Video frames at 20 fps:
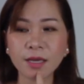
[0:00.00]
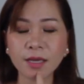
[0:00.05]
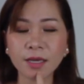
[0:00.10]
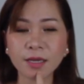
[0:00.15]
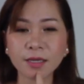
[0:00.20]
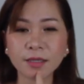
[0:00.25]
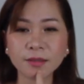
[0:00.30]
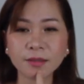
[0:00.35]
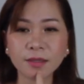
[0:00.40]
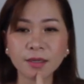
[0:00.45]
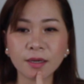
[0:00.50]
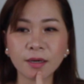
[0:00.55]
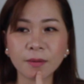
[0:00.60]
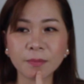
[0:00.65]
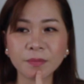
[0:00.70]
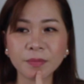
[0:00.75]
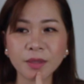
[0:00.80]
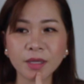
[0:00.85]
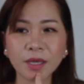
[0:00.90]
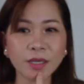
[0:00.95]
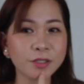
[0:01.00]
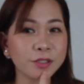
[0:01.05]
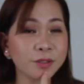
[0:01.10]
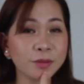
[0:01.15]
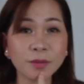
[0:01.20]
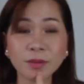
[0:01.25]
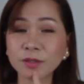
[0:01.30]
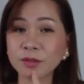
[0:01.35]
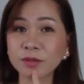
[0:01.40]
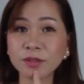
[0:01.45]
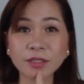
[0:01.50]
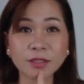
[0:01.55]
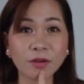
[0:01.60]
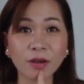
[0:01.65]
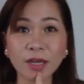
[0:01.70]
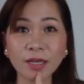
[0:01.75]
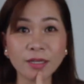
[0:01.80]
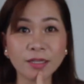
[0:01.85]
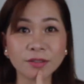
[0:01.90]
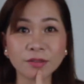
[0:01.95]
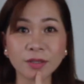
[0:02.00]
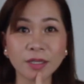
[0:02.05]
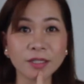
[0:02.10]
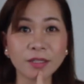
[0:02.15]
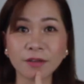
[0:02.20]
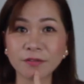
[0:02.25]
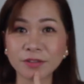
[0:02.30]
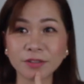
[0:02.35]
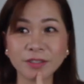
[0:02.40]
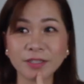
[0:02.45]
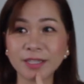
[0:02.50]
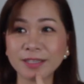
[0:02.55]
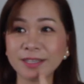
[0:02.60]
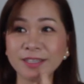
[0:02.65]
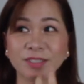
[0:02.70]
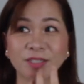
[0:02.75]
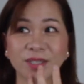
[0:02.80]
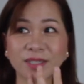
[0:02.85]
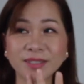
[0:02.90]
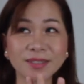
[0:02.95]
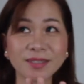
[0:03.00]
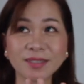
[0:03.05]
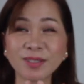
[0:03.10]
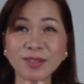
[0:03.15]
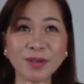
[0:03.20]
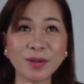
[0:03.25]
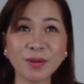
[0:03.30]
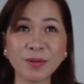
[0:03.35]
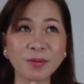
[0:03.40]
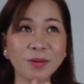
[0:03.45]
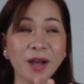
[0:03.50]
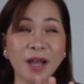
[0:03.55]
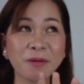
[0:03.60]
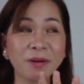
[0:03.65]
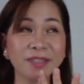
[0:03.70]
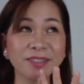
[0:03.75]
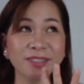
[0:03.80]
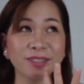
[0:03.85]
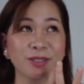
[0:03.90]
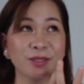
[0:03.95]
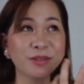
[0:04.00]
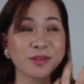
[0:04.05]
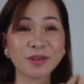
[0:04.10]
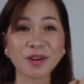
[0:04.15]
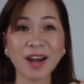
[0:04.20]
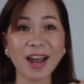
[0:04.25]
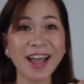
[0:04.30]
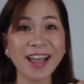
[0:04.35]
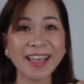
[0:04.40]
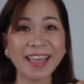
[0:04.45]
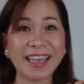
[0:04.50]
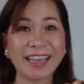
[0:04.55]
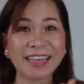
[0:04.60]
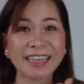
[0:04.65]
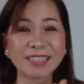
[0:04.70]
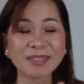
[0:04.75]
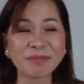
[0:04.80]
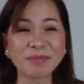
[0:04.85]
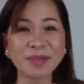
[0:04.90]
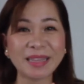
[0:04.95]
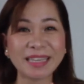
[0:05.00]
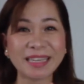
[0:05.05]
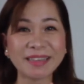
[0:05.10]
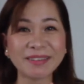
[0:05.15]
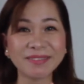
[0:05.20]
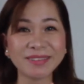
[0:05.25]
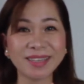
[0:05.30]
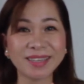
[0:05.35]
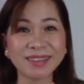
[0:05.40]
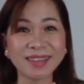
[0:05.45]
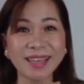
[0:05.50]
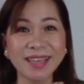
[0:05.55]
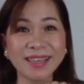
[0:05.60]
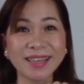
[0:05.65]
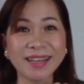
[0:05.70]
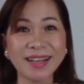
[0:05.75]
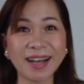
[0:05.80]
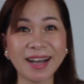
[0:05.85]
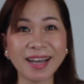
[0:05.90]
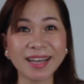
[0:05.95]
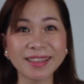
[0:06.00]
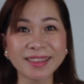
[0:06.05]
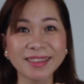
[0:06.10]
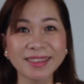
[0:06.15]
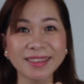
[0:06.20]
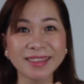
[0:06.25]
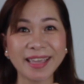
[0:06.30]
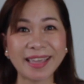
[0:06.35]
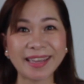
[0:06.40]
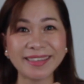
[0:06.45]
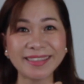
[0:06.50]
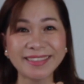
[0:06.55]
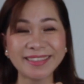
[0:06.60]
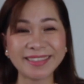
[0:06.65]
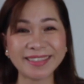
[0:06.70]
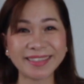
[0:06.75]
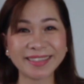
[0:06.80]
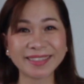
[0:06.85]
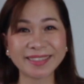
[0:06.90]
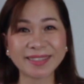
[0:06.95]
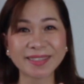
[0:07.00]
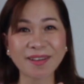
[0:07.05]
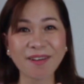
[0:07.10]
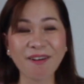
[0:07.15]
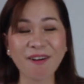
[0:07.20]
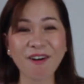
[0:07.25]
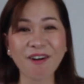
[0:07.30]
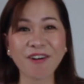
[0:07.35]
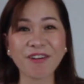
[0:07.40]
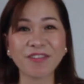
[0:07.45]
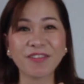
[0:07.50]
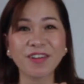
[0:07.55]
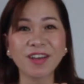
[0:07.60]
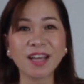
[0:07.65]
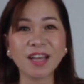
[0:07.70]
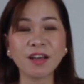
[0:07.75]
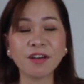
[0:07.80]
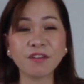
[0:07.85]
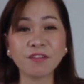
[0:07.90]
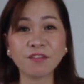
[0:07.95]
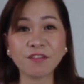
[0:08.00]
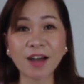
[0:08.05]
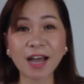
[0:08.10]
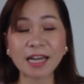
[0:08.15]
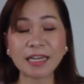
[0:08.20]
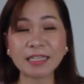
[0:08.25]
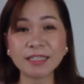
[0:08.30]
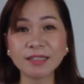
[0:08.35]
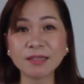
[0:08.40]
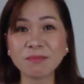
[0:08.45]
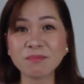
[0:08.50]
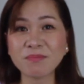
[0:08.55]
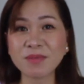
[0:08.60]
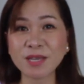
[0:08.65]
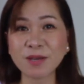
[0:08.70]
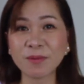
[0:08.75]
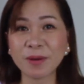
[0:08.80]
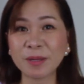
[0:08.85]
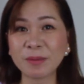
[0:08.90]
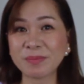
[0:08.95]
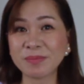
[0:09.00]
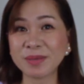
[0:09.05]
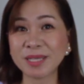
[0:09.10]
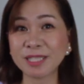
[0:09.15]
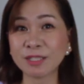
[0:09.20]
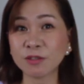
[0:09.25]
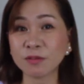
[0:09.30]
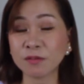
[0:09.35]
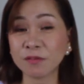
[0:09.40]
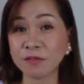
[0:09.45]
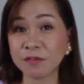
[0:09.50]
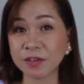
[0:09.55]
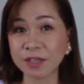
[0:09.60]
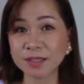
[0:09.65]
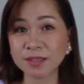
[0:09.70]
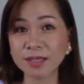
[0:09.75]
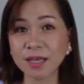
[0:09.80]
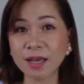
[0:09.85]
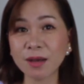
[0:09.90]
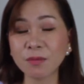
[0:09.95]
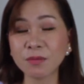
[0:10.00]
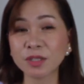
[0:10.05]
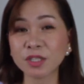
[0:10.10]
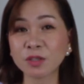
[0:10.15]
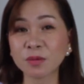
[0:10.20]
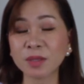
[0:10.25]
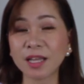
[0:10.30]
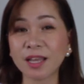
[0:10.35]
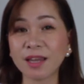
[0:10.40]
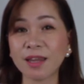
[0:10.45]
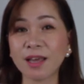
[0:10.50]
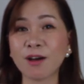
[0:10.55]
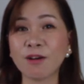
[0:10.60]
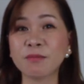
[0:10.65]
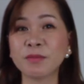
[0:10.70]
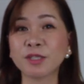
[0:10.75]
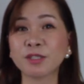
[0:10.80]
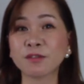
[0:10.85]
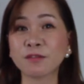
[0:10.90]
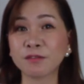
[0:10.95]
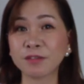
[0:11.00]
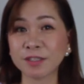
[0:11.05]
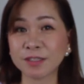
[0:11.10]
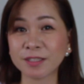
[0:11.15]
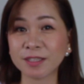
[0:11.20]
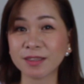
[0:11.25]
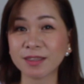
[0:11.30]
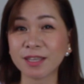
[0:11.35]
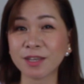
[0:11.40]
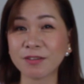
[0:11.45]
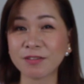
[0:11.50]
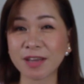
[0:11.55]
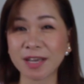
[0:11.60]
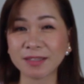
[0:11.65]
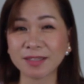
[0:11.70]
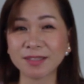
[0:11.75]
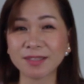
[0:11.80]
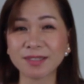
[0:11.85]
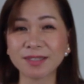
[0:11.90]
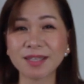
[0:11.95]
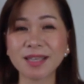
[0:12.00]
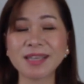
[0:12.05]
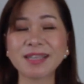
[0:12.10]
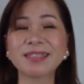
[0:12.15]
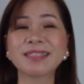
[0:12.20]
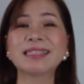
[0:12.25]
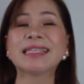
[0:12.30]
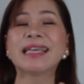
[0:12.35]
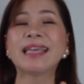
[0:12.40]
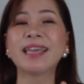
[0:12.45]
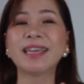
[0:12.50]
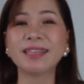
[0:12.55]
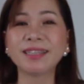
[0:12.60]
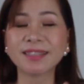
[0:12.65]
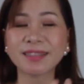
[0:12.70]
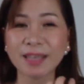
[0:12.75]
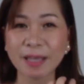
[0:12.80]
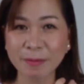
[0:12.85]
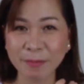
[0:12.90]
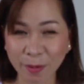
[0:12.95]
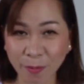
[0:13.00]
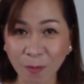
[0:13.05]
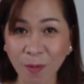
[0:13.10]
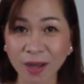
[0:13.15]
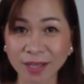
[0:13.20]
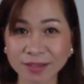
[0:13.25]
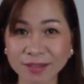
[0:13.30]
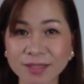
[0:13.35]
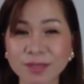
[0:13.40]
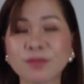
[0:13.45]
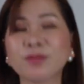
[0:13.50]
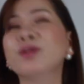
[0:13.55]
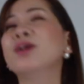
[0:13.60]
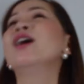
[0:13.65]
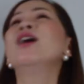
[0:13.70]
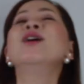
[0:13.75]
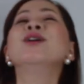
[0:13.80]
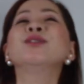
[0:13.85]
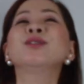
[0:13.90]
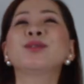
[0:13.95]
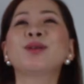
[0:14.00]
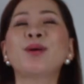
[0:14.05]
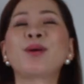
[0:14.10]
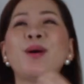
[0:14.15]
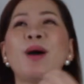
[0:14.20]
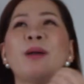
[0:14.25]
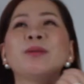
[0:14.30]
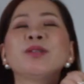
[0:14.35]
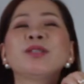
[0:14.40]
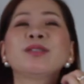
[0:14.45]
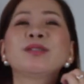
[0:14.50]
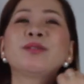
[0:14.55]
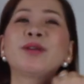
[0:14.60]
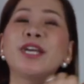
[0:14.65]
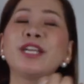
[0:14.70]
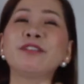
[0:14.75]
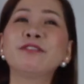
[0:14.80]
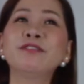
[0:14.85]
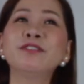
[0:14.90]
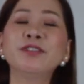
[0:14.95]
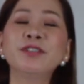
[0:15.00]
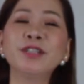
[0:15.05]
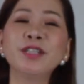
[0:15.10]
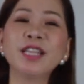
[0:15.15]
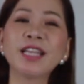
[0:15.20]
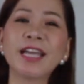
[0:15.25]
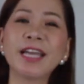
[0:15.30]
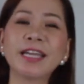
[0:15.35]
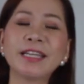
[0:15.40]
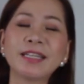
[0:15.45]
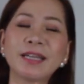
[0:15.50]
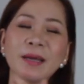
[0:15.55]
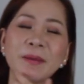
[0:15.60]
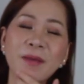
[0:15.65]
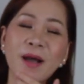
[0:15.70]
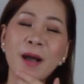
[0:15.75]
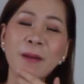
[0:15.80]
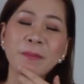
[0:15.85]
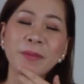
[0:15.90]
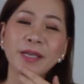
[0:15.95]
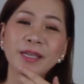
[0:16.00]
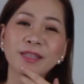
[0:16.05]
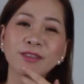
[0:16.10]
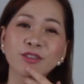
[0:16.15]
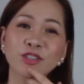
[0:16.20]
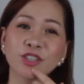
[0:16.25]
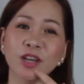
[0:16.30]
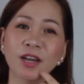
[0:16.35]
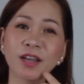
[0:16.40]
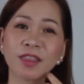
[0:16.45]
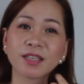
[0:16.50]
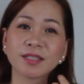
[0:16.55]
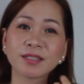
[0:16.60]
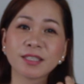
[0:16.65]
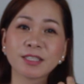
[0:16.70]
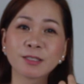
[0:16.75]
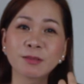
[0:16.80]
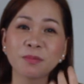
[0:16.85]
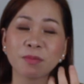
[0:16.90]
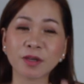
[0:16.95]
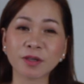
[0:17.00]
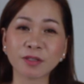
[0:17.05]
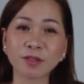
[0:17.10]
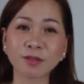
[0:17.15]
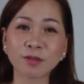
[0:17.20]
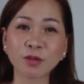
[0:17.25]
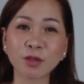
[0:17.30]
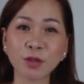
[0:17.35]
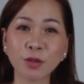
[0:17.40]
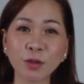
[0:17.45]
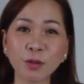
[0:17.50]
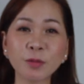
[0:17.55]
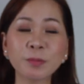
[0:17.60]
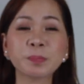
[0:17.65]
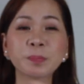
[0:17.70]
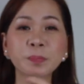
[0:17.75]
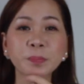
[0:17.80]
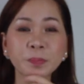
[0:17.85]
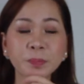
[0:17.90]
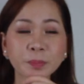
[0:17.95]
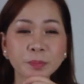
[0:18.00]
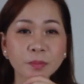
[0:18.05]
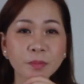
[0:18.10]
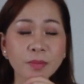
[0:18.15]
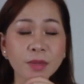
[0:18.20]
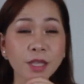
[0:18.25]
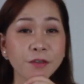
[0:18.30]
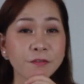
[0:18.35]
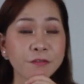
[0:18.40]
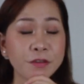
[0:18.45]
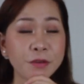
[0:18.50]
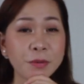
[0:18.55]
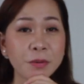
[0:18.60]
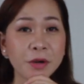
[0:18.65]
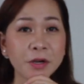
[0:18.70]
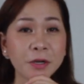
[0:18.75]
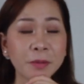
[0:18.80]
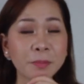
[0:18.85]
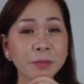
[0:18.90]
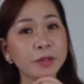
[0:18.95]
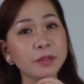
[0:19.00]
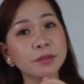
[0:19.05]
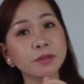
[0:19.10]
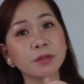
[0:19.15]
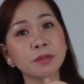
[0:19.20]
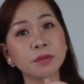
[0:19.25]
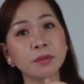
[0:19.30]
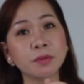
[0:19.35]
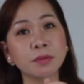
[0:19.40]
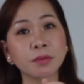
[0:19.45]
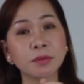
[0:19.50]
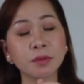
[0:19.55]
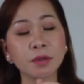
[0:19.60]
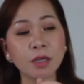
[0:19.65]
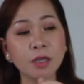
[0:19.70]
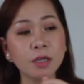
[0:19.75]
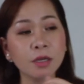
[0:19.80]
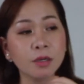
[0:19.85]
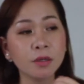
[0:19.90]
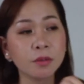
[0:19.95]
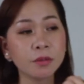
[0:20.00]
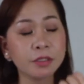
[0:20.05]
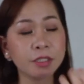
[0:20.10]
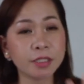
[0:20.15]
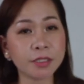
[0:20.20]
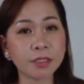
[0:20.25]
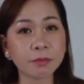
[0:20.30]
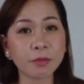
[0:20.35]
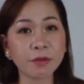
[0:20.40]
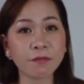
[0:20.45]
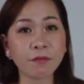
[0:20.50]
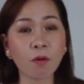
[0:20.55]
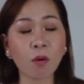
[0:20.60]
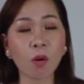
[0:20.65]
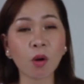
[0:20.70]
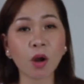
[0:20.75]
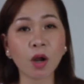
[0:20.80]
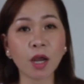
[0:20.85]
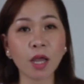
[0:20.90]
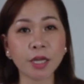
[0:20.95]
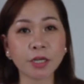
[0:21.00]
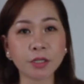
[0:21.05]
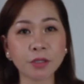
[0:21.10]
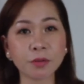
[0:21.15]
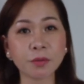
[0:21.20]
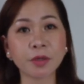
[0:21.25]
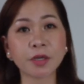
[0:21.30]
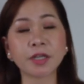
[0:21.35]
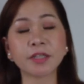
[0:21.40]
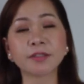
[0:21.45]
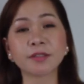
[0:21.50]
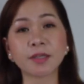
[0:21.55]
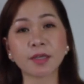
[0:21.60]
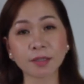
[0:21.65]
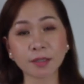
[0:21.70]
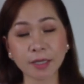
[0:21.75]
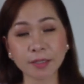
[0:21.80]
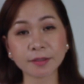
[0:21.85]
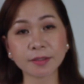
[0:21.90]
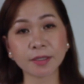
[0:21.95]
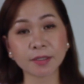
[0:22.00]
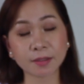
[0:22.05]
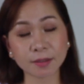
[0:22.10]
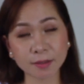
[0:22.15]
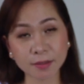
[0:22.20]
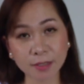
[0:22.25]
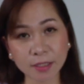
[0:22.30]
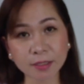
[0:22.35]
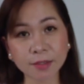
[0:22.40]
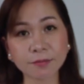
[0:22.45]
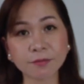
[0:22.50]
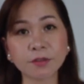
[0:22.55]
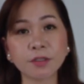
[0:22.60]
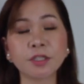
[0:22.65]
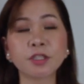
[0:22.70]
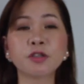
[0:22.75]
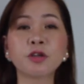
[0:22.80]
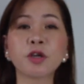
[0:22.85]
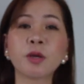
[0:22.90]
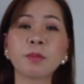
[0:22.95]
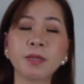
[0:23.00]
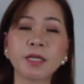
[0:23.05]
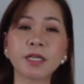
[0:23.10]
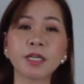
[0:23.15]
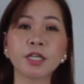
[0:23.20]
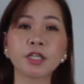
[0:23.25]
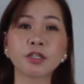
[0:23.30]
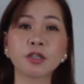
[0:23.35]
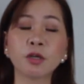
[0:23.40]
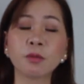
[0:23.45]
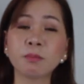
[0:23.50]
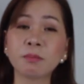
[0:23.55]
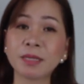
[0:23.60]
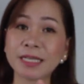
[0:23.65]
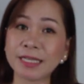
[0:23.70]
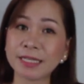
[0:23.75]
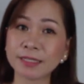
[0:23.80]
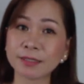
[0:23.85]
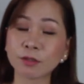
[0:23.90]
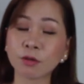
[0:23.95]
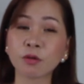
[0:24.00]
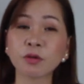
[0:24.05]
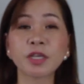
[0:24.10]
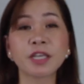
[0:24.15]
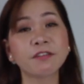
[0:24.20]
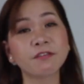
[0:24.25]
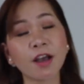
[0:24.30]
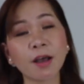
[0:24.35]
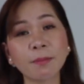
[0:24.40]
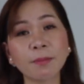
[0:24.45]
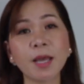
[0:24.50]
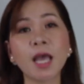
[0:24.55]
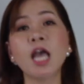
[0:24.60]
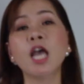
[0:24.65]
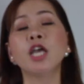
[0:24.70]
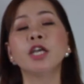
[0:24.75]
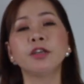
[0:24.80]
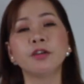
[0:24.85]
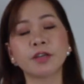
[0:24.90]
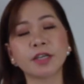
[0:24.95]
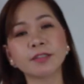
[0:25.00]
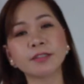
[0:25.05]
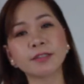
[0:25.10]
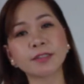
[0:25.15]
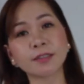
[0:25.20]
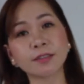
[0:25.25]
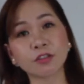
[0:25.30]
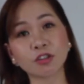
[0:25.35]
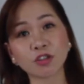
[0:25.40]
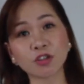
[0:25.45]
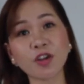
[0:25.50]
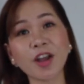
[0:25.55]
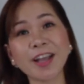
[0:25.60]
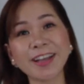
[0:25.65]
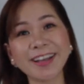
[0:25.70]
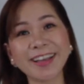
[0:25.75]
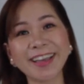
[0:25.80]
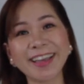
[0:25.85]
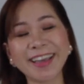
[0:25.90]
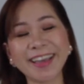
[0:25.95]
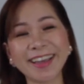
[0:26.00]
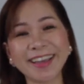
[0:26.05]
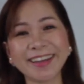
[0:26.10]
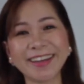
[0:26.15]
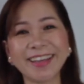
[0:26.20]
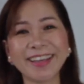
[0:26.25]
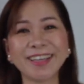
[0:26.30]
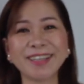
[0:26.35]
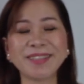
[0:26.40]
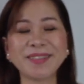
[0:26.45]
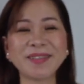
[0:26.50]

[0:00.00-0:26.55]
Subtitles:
And I just went to the toilet right after that and just I wanted to cry. I can't believe that I got 10 years of valid B1 B2 visa, which will allow me to visit the United States anytime I want to. So I'm just grateful and I'm happy to share experience to you. If you are a person who did it before and you were unsuccessful in your application, please don't give up. You can still try again.